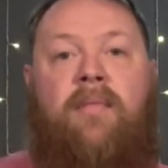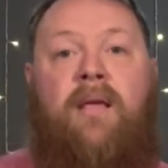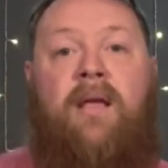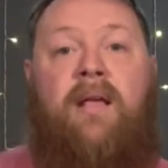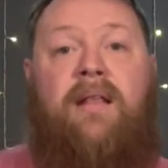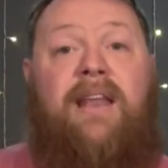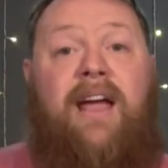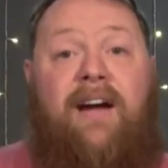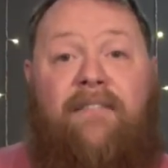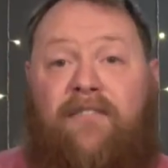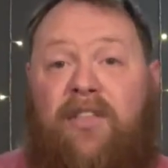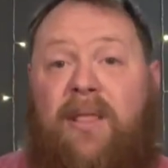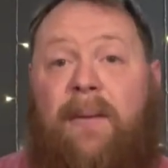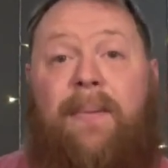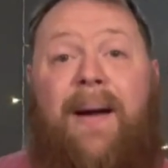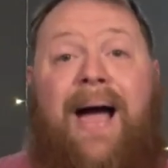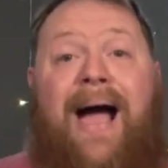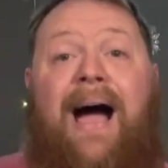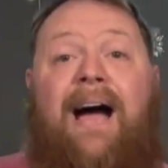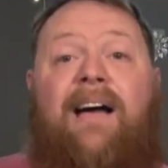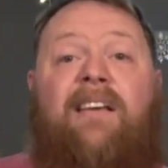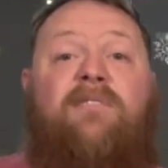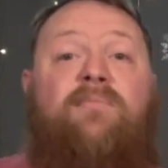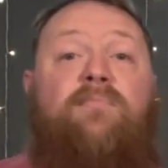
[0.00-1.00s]
Now, for the
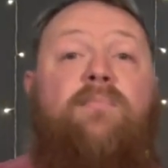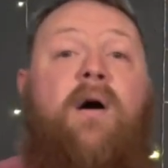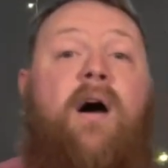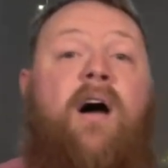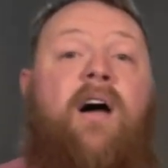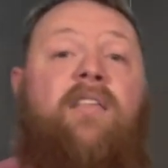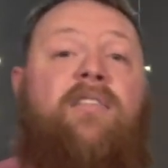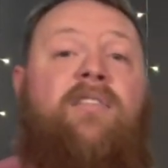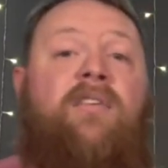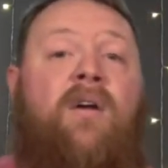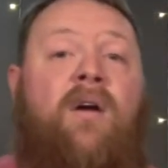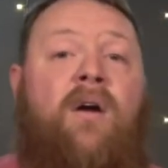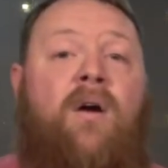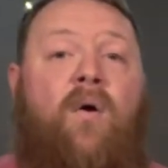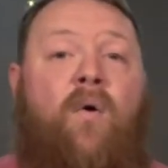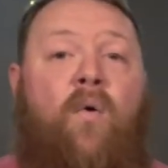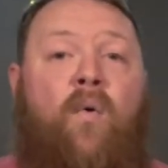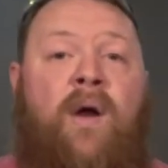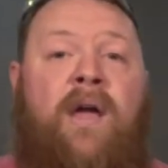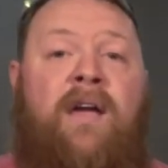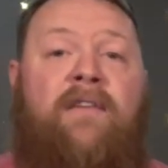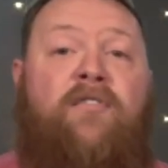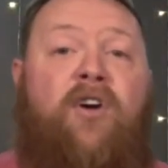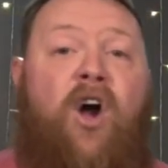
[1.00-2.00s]
past month,
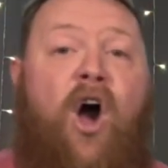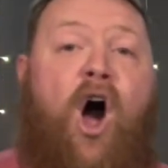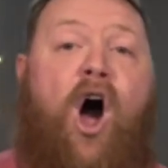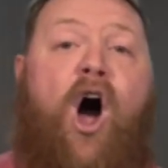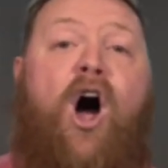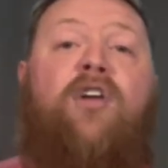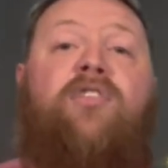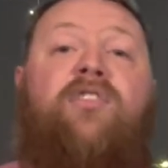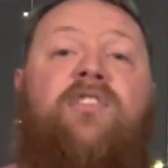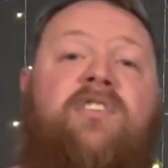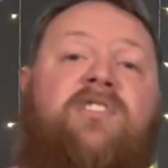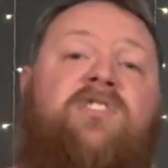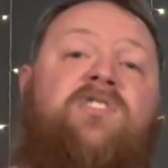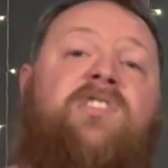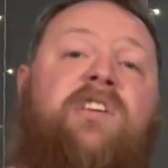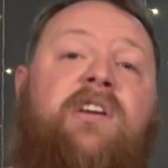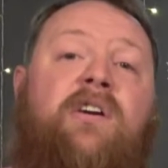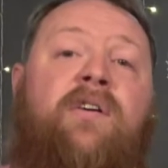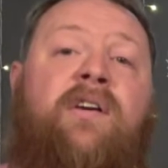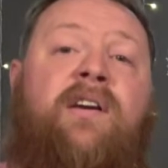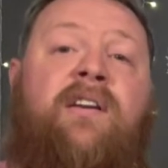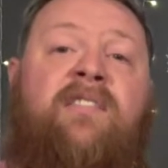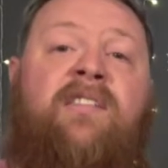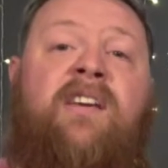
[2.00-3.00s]
we have called this
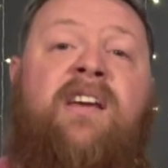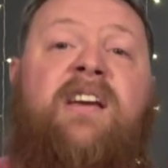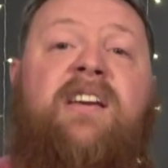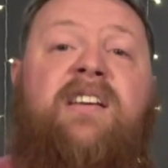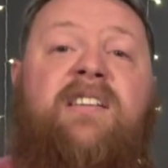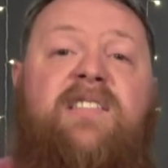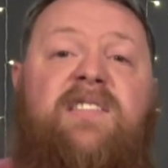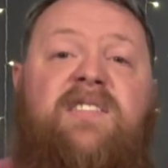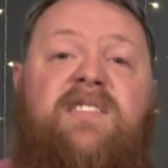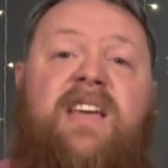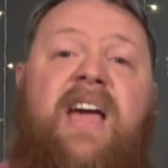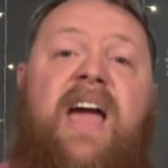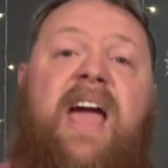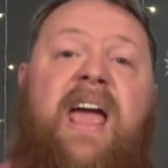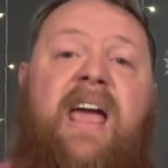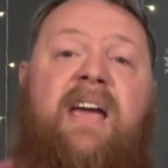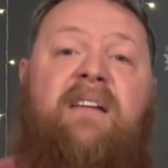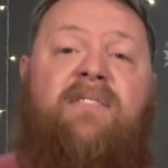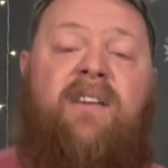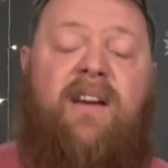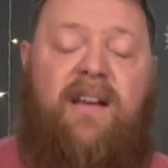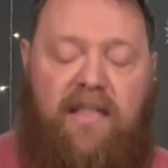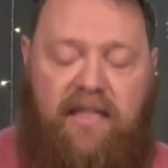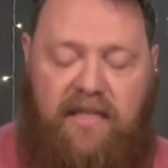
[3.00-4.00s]
series
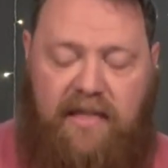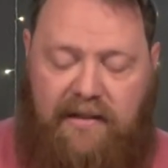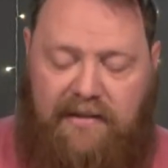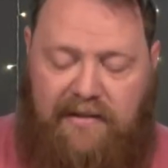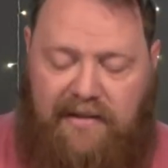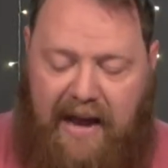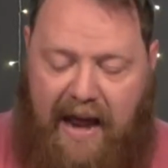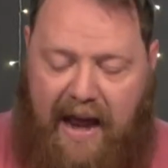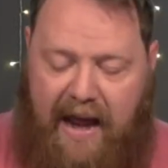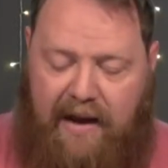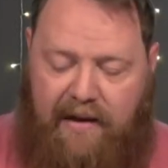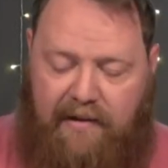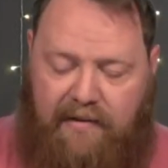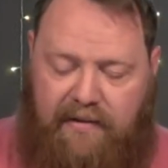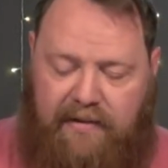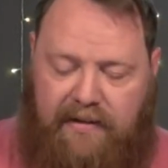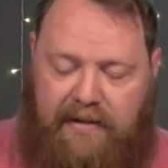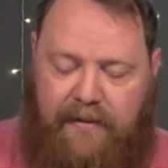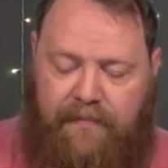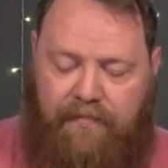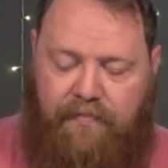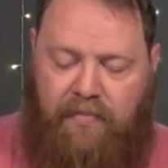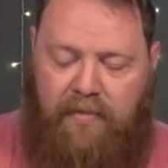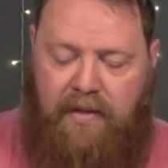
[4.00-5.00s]
Save the
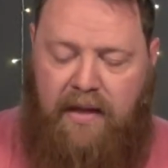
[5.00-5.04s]
Date.